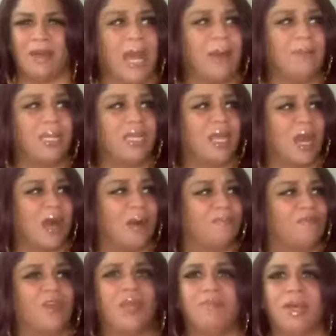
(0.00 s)
how many
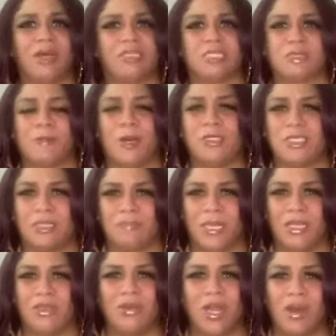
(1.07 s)
females is supposed to be,
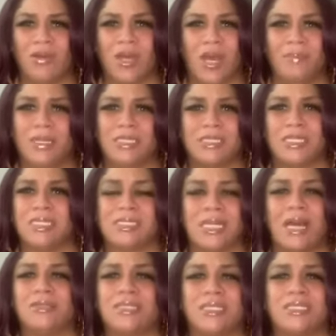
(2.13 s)
you know, coming into this
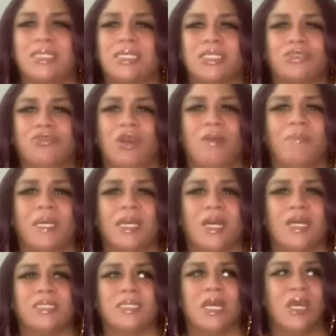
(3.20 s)
house, into this group?
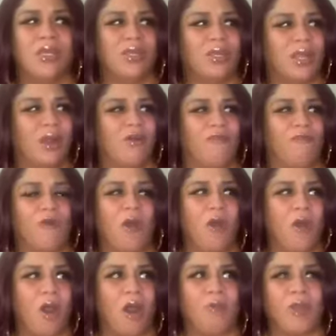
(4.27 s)
Because, you know,
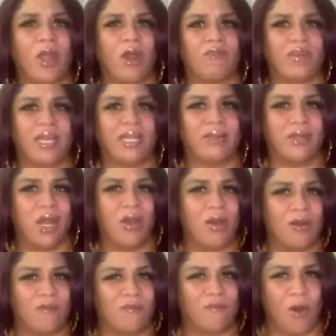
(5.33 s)
4, we already
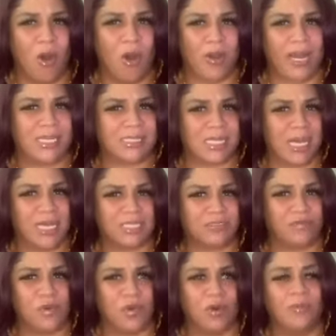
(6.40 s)
know of 4. That's us
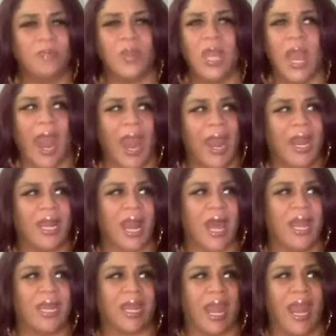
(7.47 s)
4. And
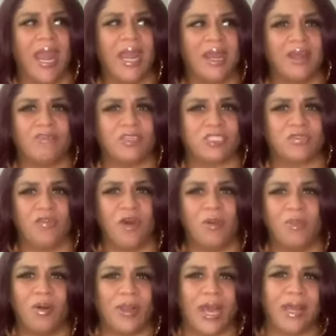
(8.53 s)
like 8, if it's 4
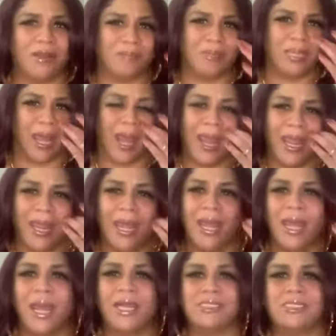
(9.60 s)
more, that'll be 8.
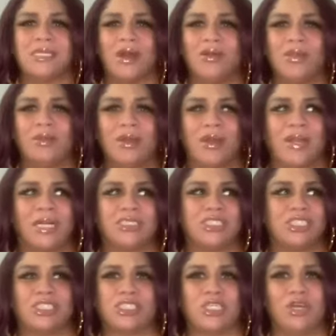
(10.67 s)
And so, you know, that's
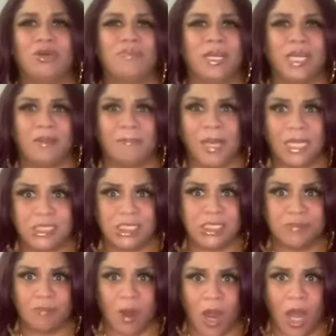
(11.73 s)
just too many
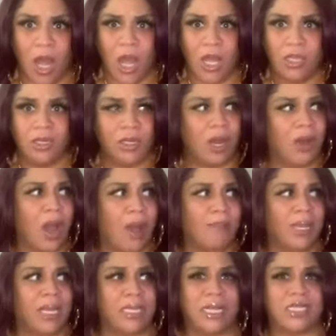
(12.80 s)
bitches, bro. You know, I
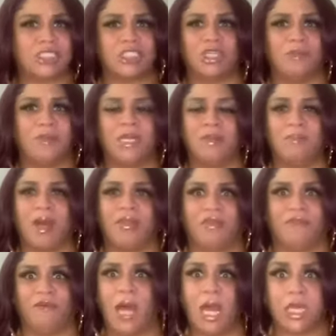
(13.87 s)
mean, that's too many
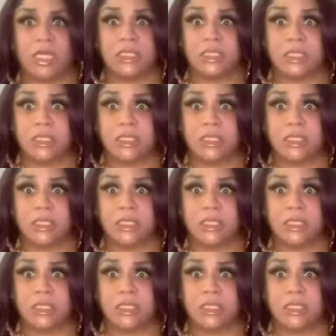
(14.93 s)
motherfuckers